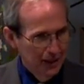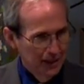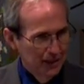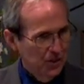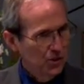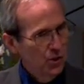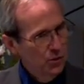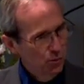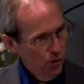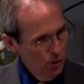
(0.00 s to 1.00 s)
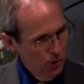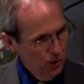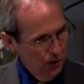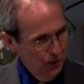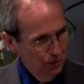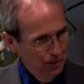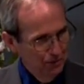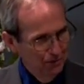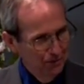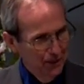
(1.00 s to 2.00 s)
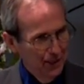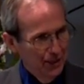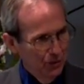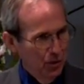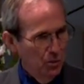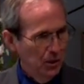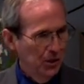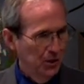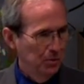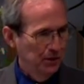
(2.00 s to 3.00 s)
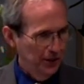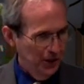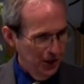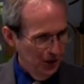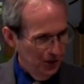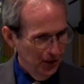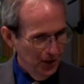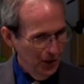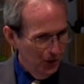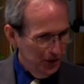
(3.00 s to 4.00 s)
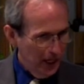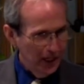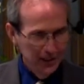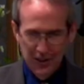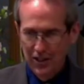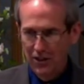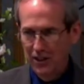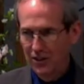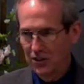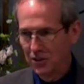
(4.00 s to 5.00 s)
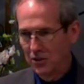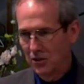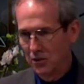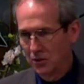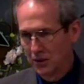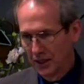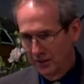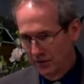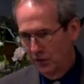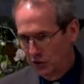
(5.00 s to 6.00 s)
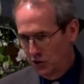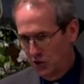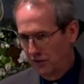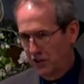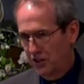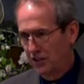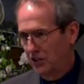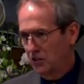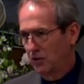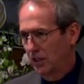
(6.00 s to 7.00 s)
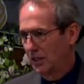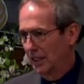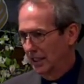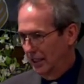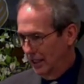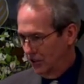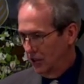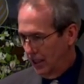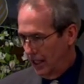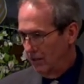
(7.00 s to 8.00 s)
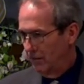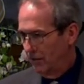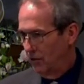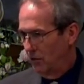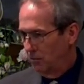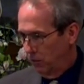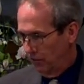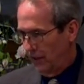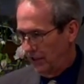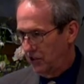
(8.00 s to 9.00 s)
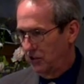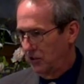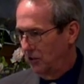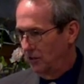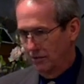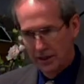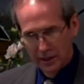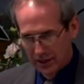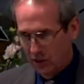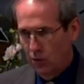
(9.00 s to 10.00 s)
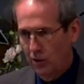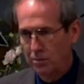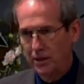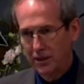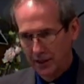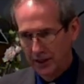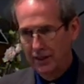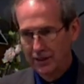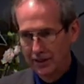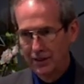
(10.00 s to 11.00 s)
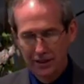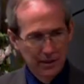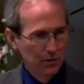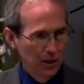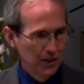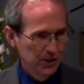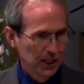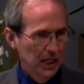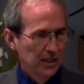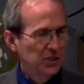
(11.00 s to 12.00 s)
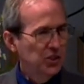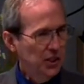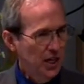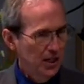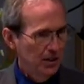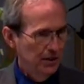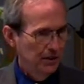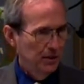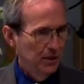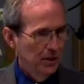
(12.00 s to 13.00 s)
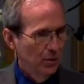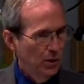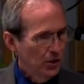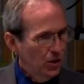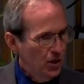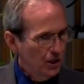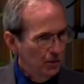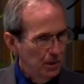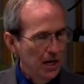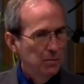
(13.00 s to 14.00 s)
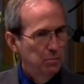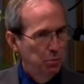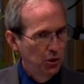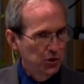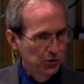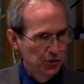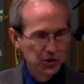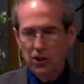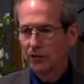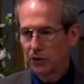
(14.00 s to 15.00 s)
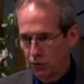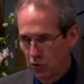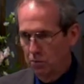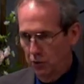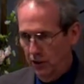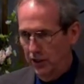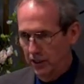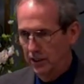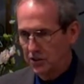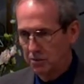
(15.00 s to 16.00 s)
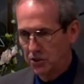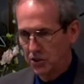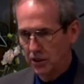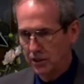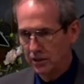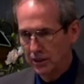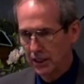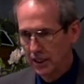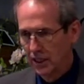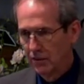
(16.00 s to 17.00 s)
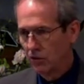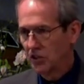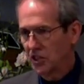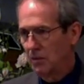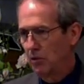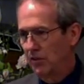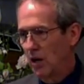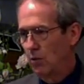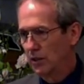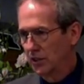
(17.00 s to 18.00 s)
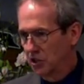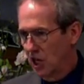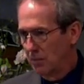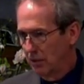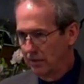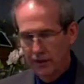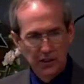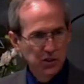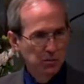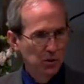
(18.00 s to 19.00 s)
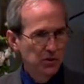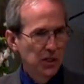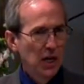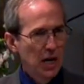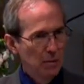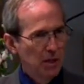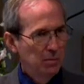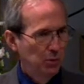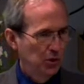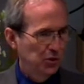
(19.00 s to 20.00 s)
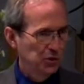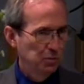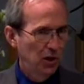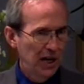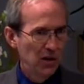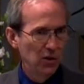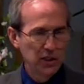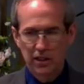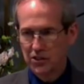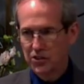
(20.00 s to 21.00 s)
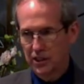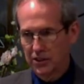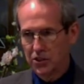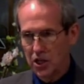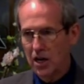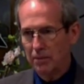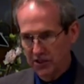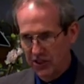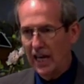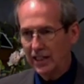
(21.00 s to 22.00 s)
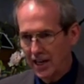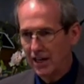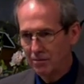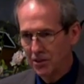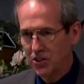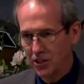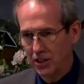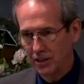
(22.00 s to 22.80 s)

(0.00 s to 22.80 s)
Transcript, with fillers: This is called Robot Coupe. And Robot Coupe, if you know the whole dietary or the whole food service industry, it's a name for professional equipment in a rest. This is the kind of, we talk about bushels of throughput in this machine. For example, if I wanted to chop up vegetables, how many bushels per hour can this thing chop? It's that kind of machine.